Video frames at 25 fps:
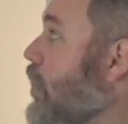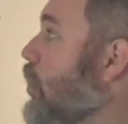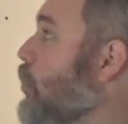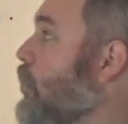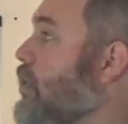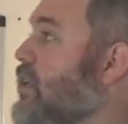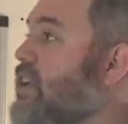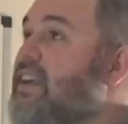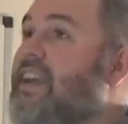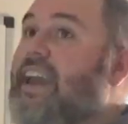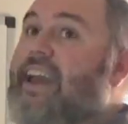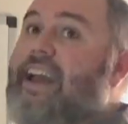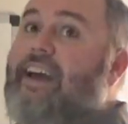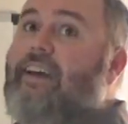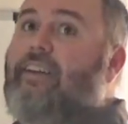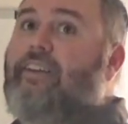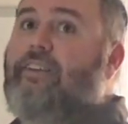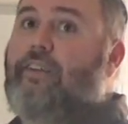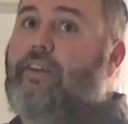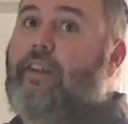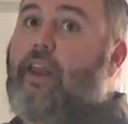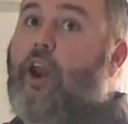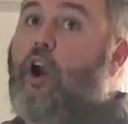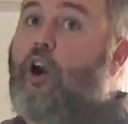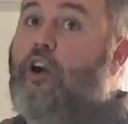we
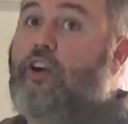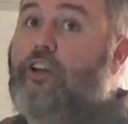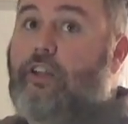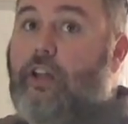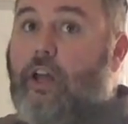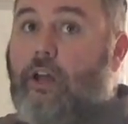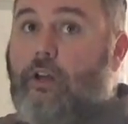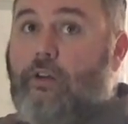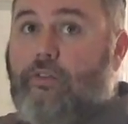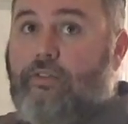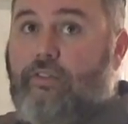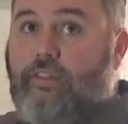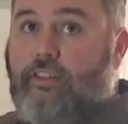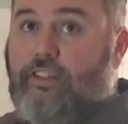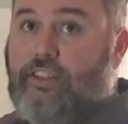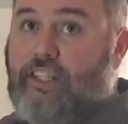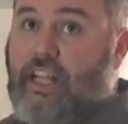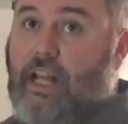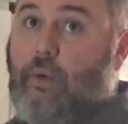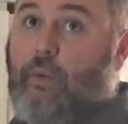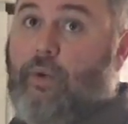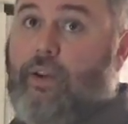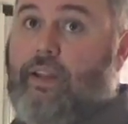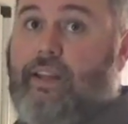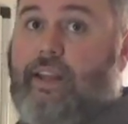found our dosage
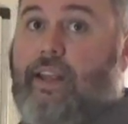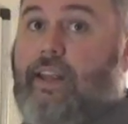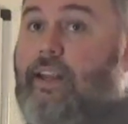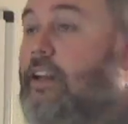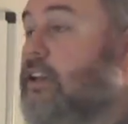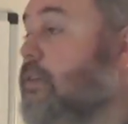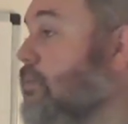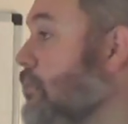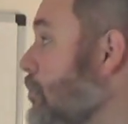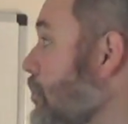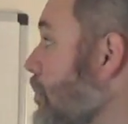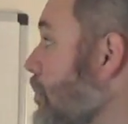that we needed,